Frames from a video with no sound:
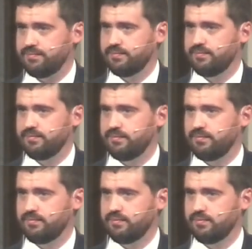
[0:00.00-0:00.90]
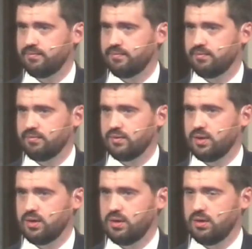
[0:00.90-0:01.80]

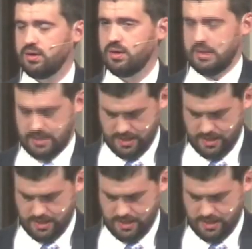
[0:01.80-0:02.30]
Nobody speaks.